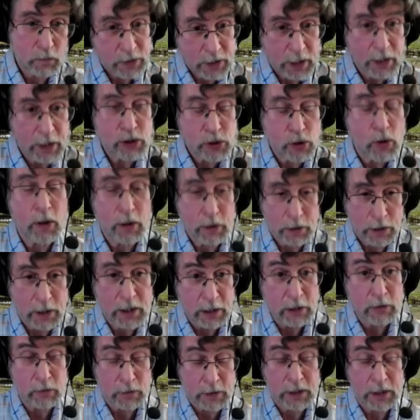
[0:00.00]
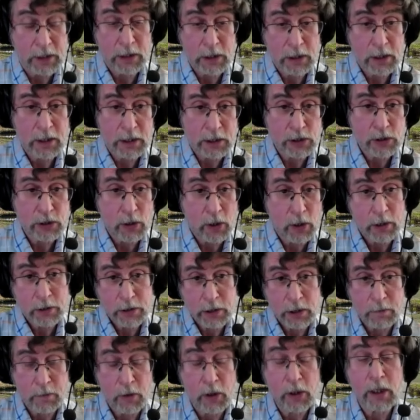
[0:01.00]
But they call it literally, it's
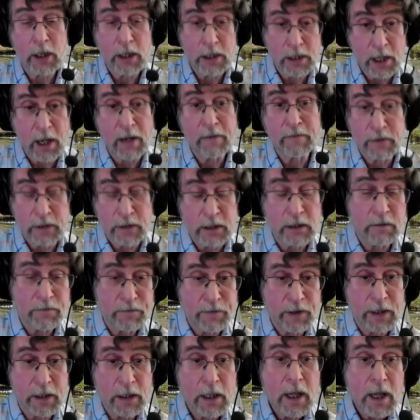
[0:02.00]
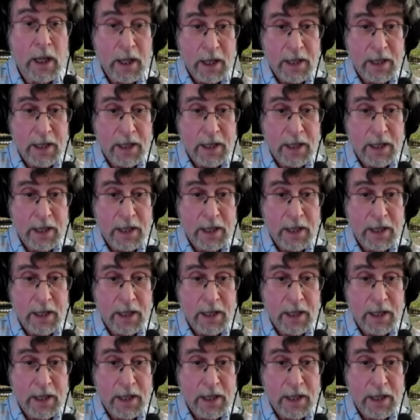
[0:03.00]
called in the market novel endophyte.